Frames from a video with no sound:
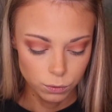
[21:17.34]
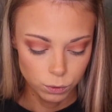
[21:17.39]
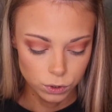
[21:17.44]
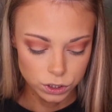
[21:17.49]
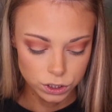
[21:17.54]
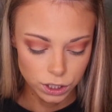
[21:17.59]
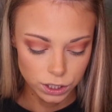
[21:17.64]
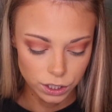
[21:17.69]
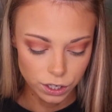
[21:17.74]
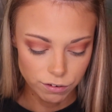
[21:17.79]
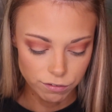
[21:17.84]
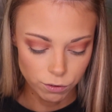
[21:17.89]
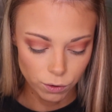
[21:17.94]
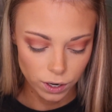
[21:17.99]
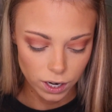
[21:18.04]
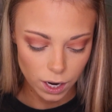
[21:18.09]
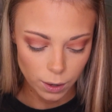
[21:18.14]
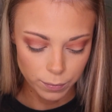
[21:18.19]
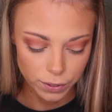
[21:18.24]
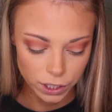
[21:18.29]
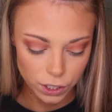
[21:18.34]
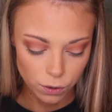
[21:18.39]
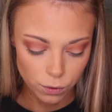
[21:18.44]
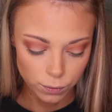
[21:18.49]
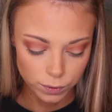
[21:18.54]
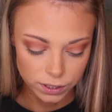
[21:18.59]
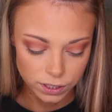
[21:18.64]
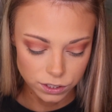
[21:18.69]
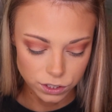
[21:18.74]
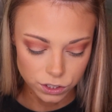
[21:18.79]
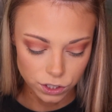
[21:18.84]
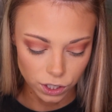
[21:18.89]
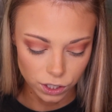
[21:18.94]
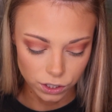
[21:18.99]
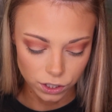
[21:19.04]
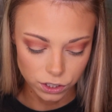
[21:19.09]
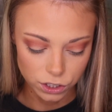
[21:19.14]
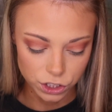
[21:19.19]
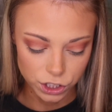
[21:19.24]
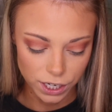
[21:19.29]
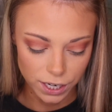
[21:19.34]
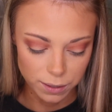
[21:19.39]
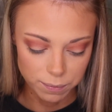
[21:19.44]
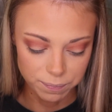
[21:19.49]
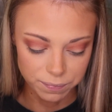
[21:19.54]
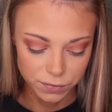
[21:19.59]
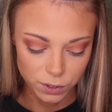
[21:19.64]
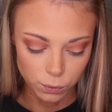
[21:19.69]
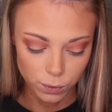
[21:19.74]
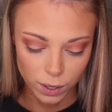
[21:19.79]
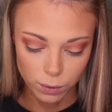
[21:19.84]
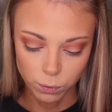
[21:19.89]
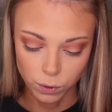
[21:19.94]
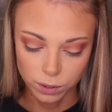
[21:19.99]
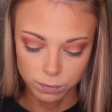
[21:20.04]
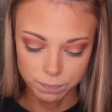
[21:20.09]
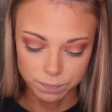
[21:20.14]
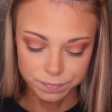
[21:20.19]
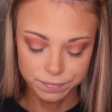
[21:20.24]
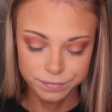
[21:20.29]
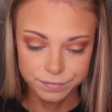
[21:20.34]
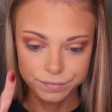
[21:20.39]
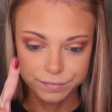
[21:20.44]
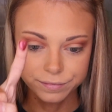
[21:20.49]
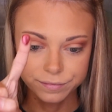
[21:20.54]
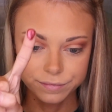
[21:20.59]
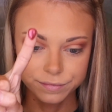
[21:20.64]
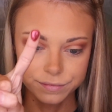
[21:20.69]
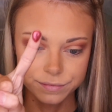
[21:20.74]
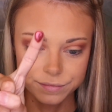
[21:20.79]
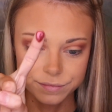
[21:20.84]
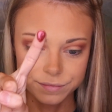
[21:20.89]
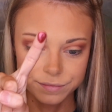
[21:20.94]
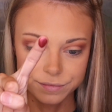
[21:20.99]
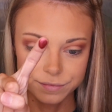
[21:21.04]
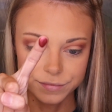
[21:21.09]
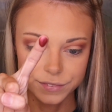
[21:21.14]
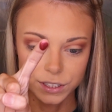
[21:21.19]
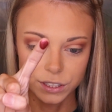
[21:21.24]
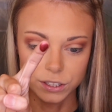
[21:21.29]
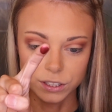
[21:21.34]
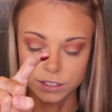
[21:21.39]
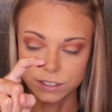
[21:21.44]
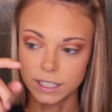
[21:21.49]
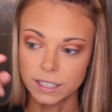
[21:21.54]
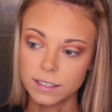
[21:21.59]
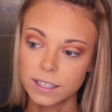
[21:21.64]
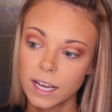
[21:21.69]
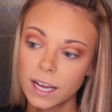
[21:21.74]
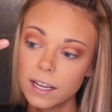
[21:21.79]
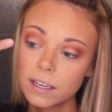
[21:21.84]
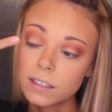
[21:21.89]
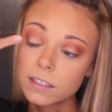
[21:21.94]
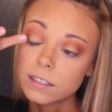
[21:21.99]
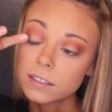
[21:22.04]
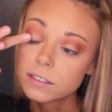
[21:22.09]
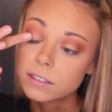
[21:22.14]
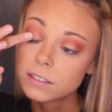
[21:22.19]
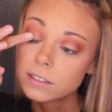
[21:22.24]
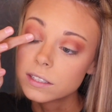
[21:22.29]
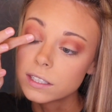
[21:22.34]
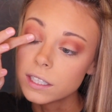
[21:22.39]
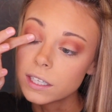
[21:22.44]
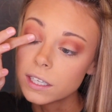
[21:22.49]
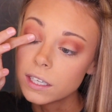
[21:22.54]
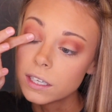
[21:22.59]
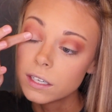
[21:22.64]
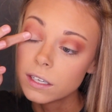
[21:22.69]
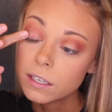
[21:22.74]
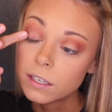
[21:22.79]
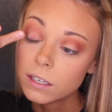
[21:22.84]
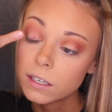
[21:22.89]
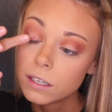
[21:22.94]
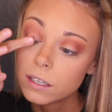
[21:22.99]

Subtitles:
We're just going to go for it. I'm going to go in with this darker shade, the red one. It looks like that. And let's see.